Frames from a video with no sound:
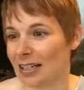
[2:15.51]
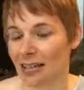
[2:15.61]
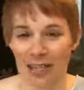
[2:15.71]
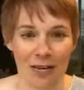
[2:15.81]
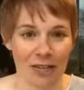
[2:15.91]

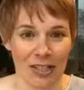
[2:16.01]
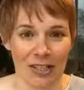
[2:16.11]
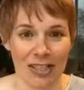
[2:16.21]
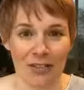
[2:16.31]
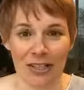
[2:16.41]
Okay, well,
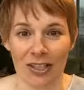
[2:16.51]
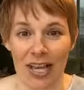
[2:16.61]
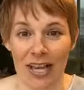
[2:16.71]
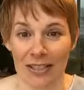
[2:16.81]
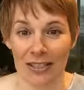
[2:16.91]
it's seven o'clock
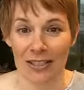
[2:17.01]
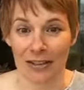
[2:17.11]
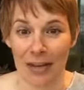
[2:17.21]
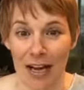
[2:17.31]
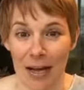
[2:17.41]
back.
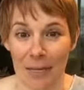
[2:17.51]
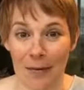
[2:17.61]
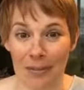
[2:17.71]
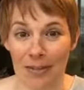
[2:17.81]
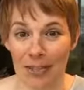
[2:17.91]
So um,
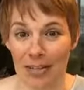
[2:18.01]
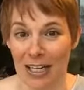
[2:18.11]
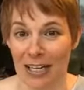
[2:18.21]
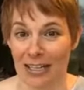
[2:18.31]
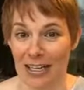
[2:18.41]
I'm going to go
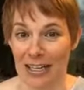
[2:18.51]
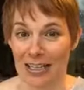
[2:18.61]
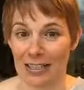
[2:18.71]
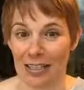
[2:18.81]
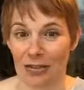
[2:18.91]
ahead
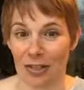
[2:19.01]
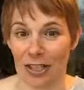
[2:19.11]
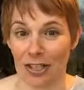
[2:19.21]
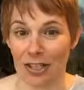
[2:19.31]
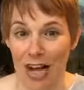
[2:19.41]
and start with
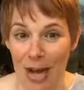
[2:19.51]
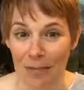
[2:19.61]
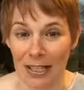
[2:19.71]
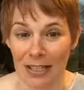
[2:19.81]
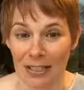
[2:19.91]
our
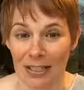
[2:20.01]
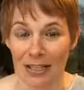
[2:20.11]
topic.